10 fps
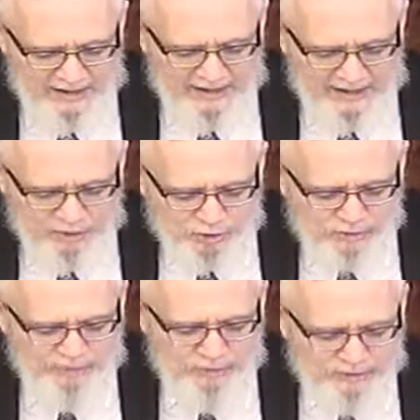
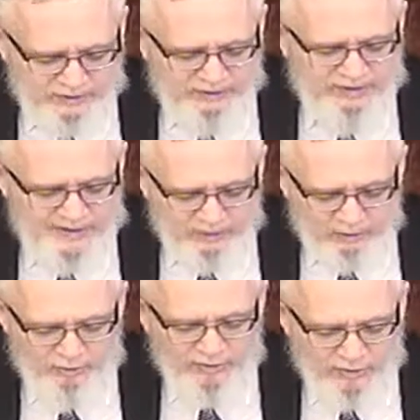Haksuvos oziyad
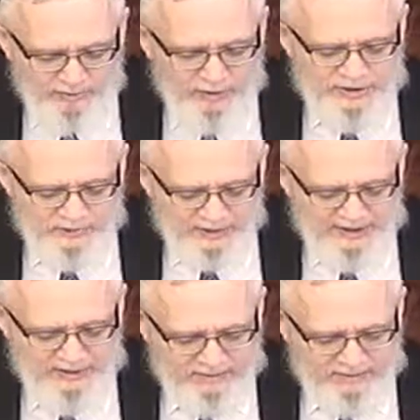noda shmo yizborach.